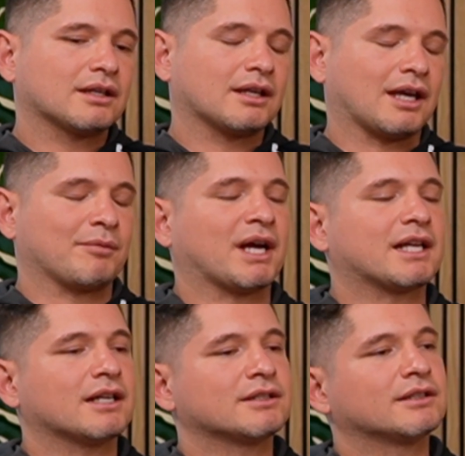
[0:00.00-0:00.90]
And my
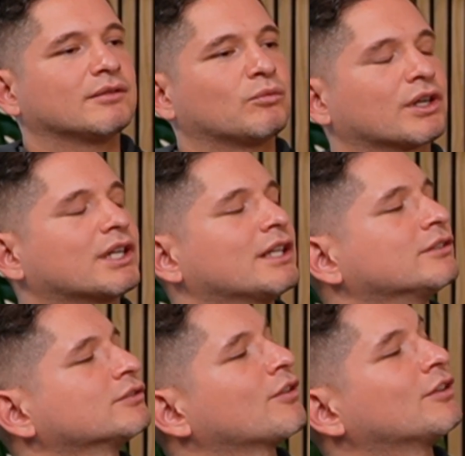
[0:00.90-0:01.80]
cousin, we're
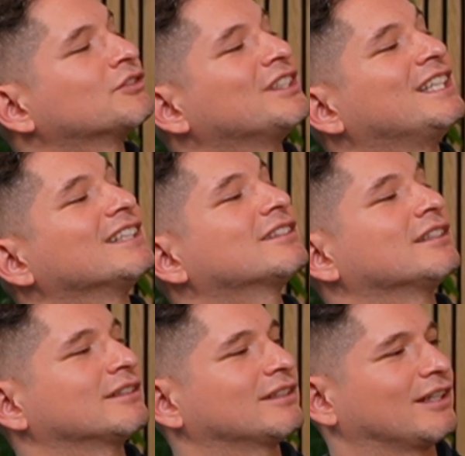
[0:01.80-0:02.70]
cousins, so there's a
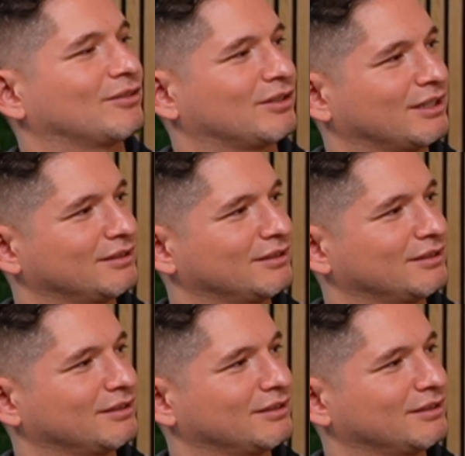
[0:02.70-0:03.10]
distance there, right?